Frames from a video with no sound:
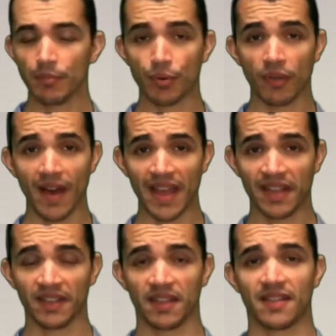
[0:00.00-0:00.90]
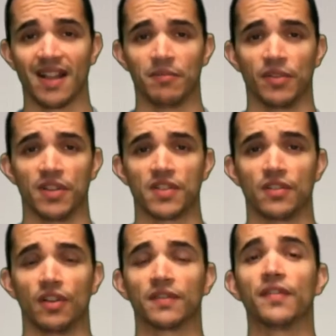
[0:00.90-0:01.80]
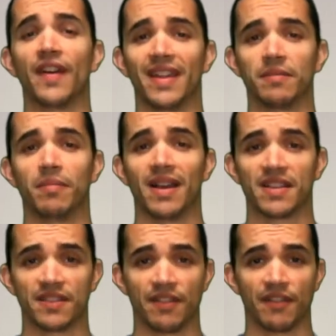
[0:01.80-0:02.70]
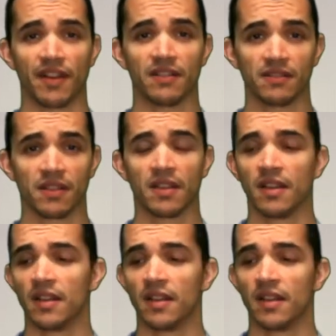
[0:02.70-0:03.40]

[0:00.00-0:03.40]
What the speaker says: provided that salmon is not fed by cereals.